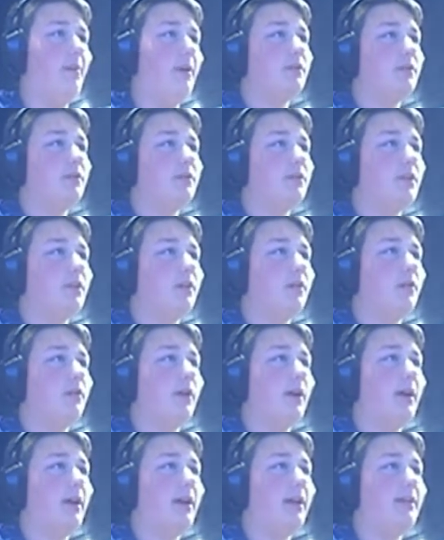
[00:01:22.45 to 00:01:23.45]
So I
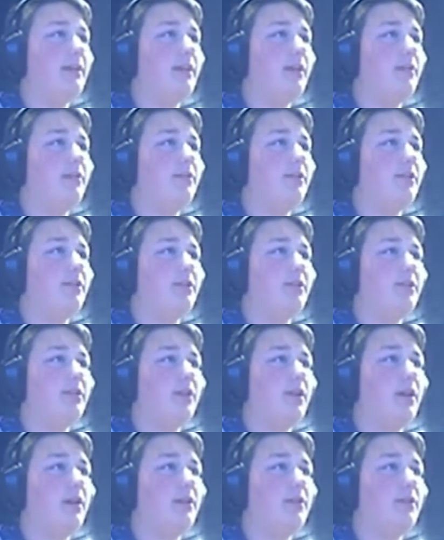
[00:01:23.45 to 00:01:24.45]
guess I'll just
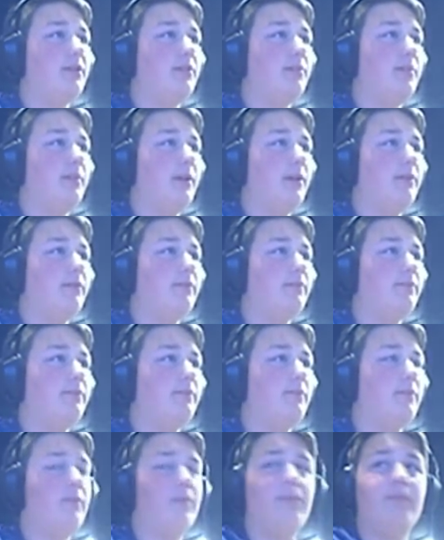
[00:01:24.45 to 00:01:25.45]
cut to the part
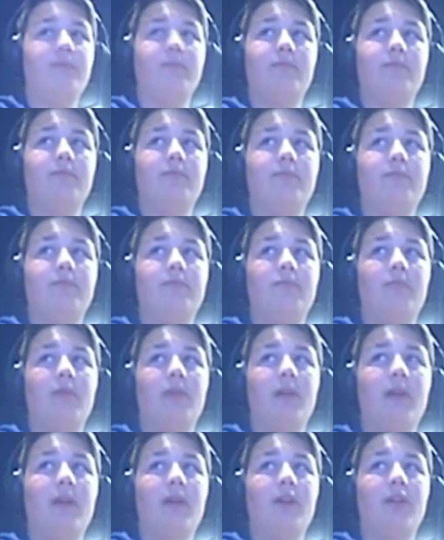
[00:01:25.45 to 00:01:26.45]
when I
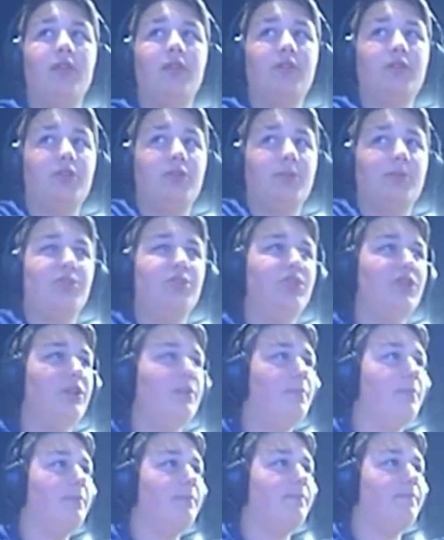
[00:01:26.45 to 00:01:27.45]
get some sheep
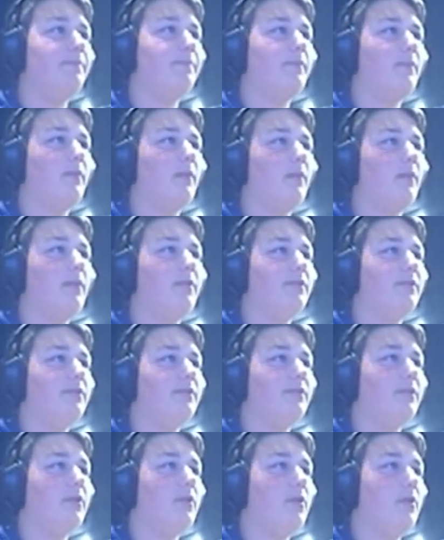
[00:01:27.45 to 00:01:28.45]

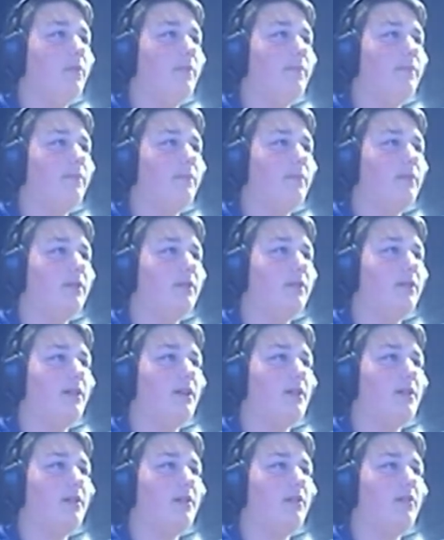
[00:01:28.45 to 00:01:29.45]
so see you guys
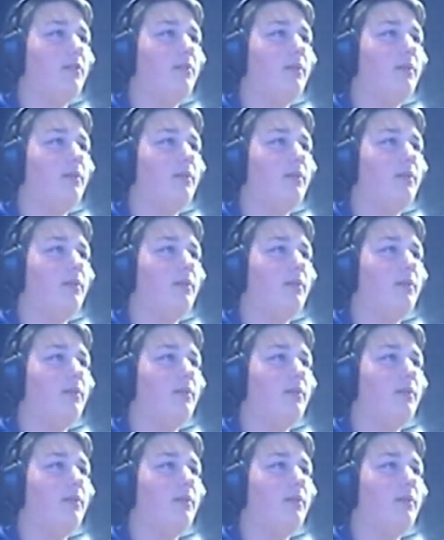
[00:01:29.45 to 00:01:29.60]
in a little